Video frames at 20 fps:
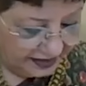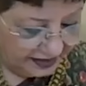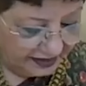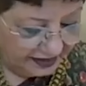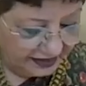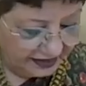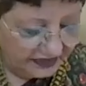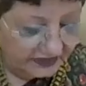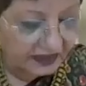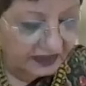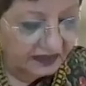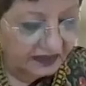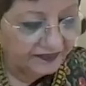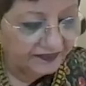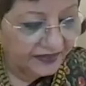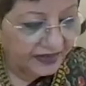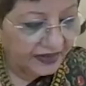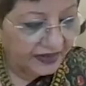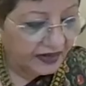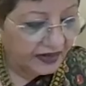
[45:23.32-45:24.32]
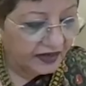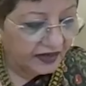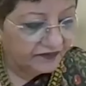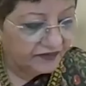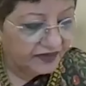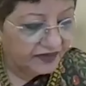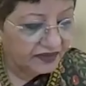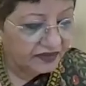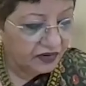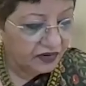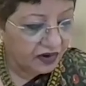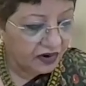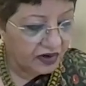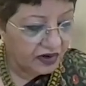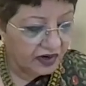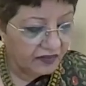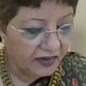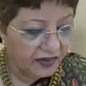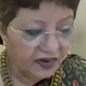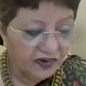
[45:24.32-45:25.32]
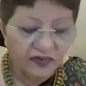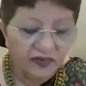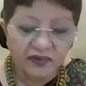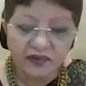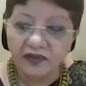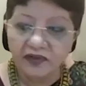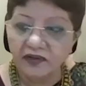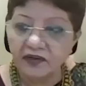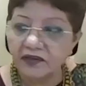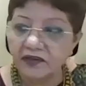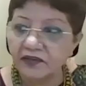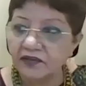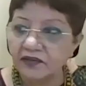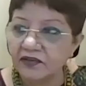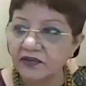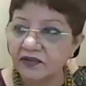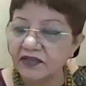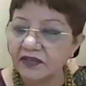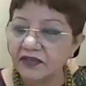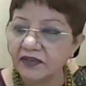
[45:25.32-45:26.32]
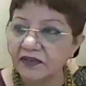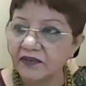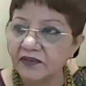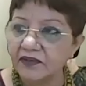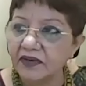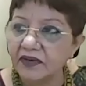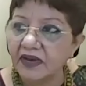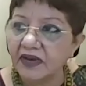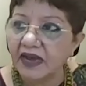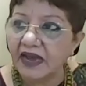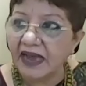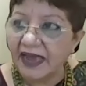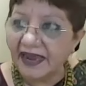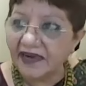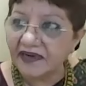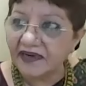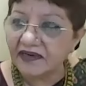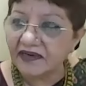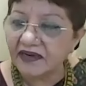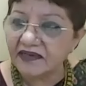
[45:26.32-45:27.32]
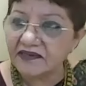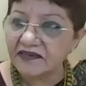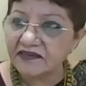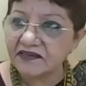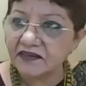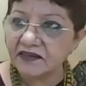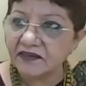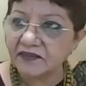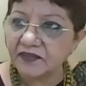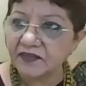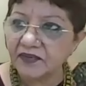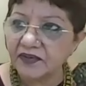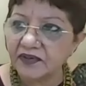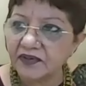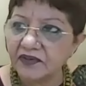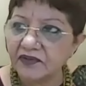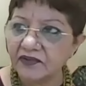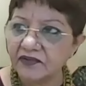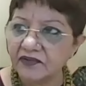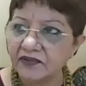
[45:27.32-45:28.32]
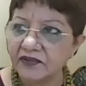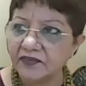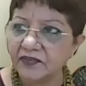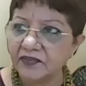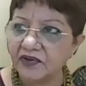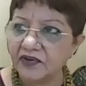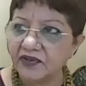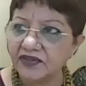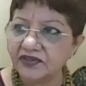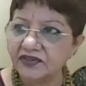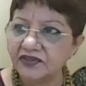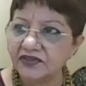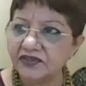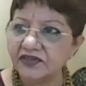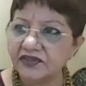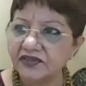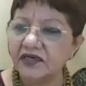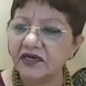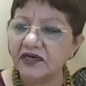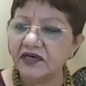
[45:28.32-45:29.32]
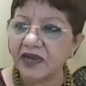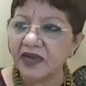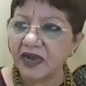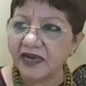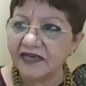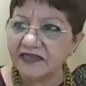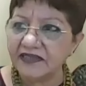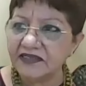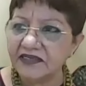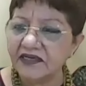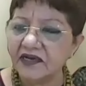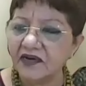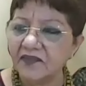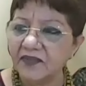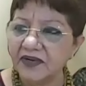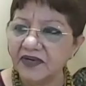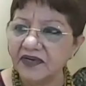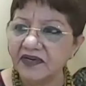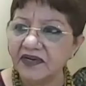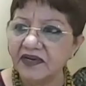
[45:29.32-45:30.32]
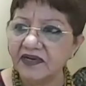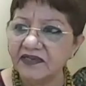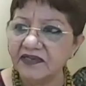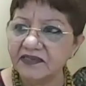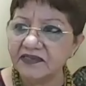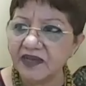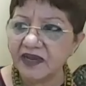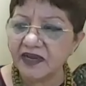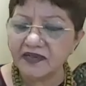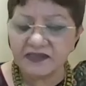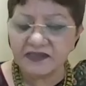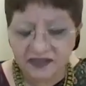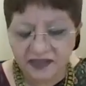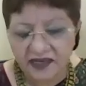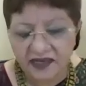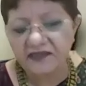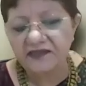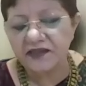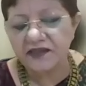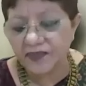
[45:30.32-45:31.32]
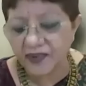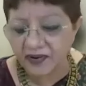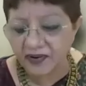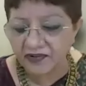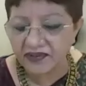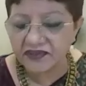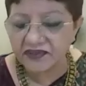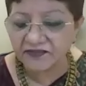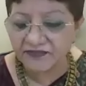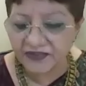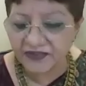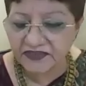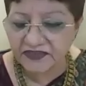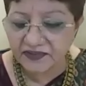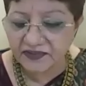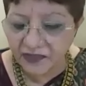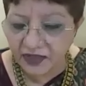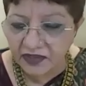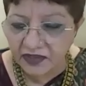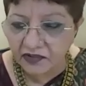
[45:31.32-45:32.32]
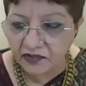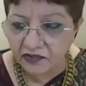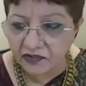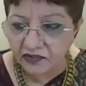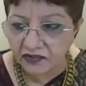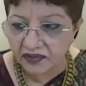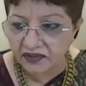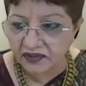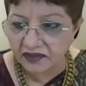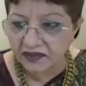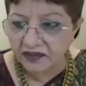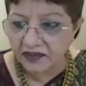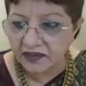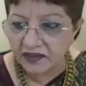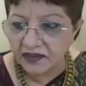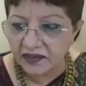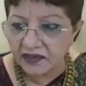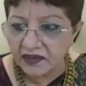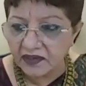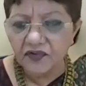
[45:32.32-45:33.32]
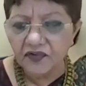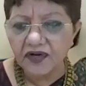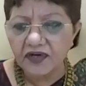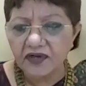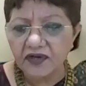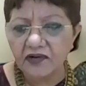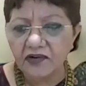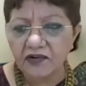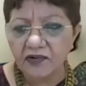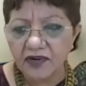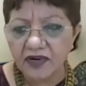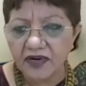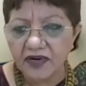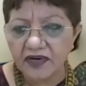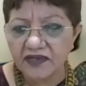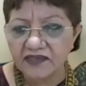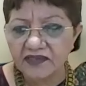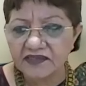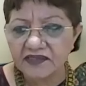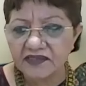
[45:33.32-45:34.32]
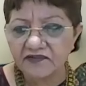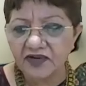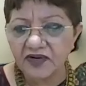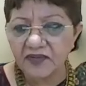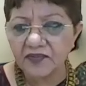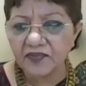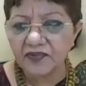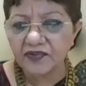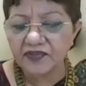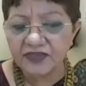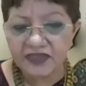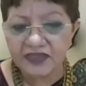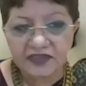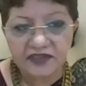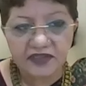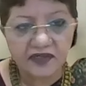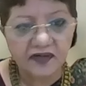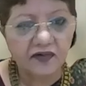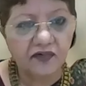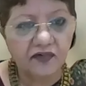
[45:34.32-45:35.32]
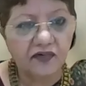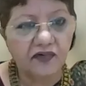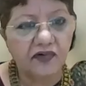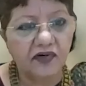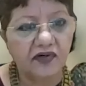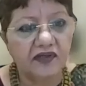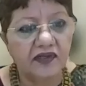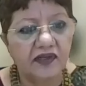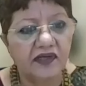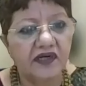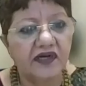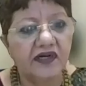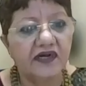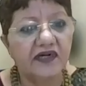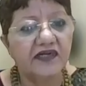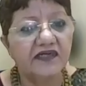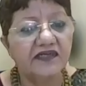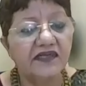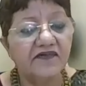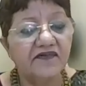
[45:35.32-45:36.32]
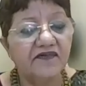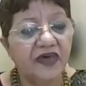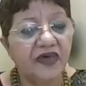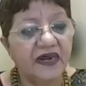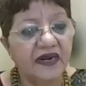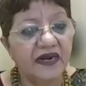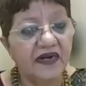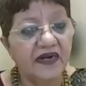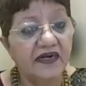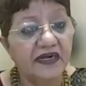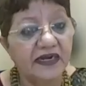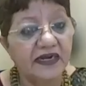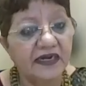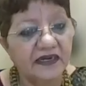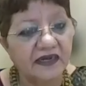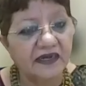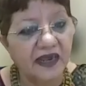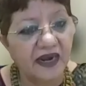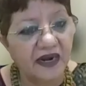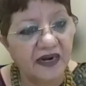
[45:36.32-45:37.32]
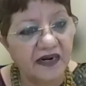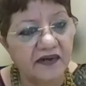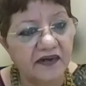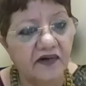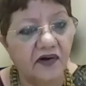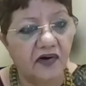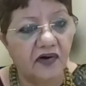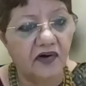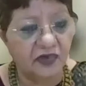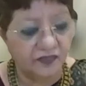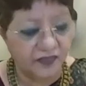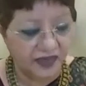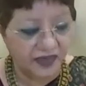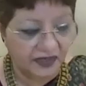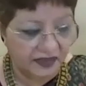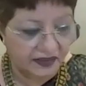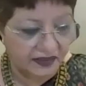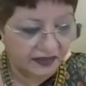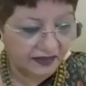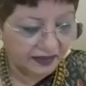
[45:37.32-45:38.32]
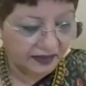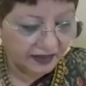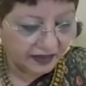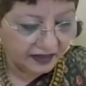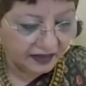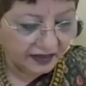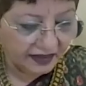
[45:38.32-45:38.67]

Then there is a, we talk about, the act has the, the POSH IC committee has the, IC has the powers of a civil court. If you were to look at the civil procedure code, it is a very detailed document,